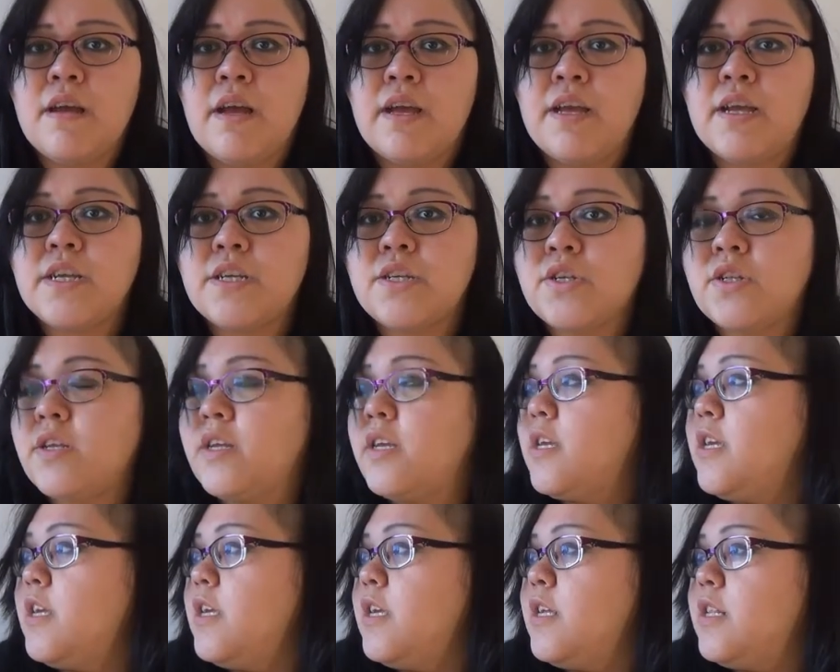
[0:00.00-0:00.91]
I
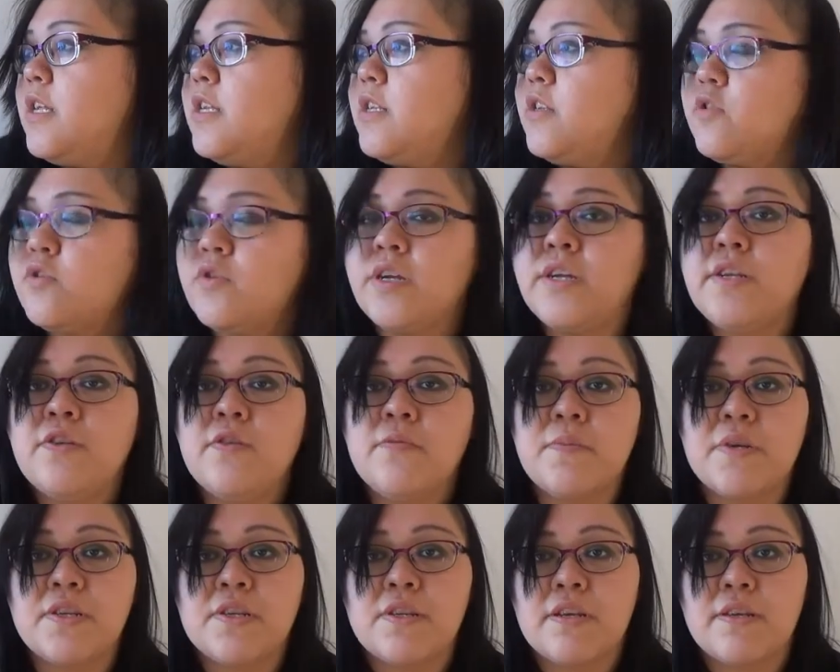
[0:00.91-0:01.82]
actually didn't drink too
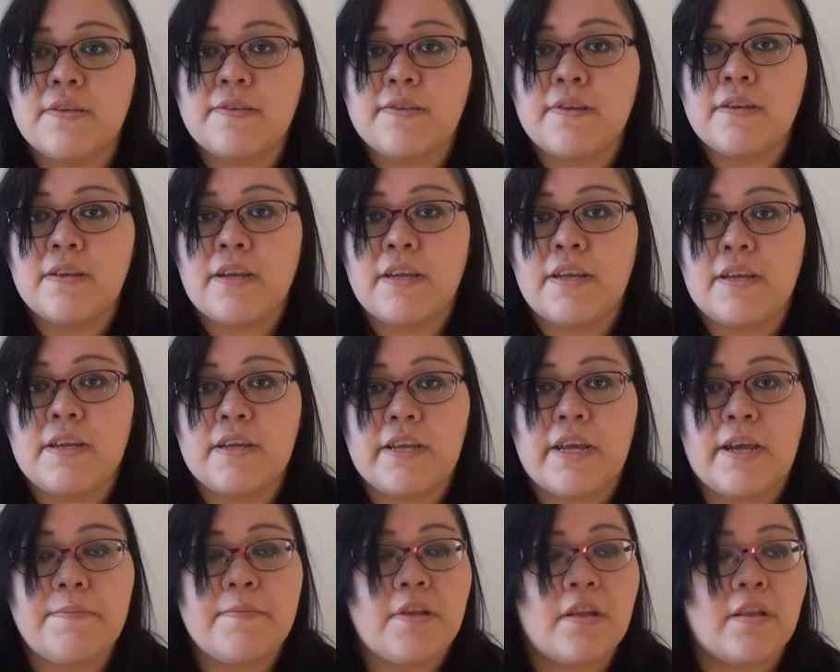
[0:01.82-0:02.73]
much last night. I
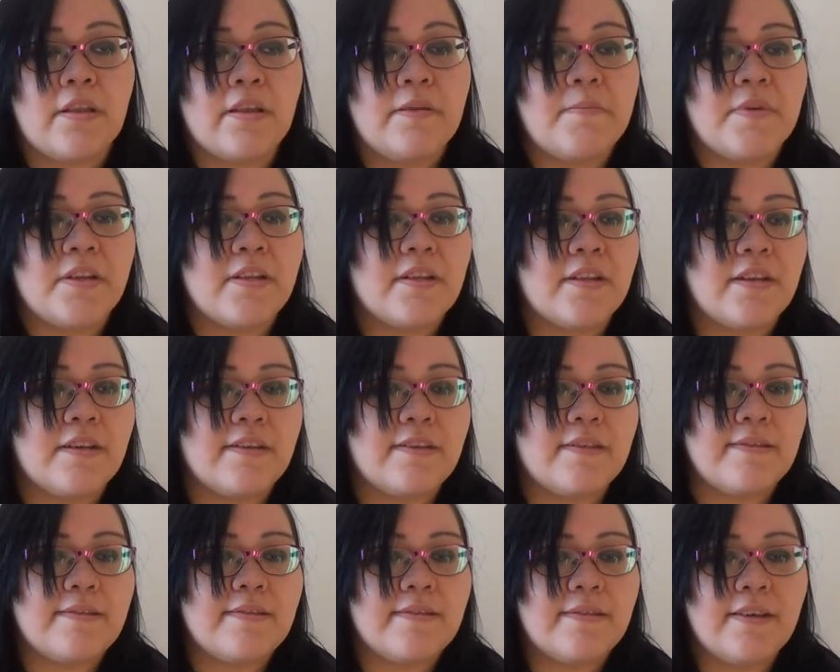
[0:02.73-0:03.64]
kept a limit
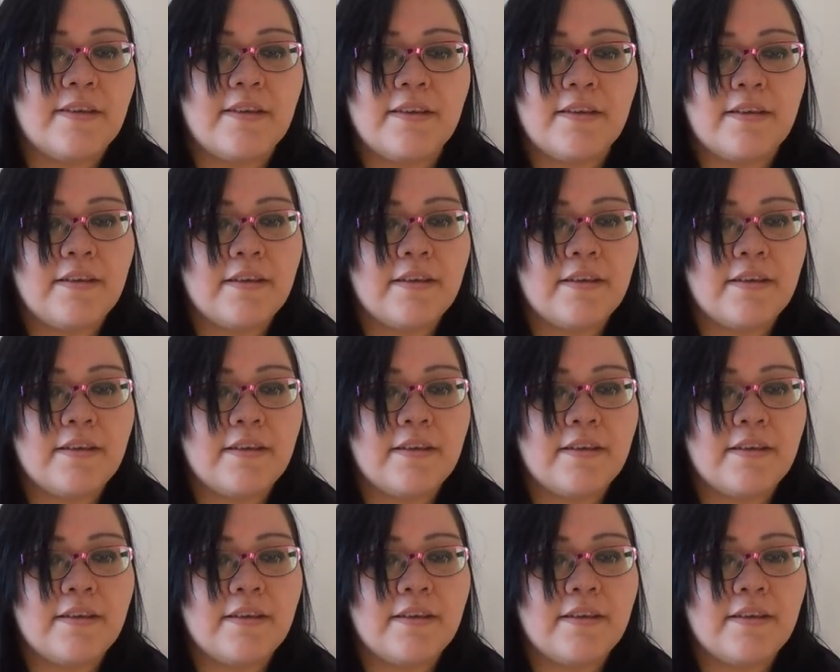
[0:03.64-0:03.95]
because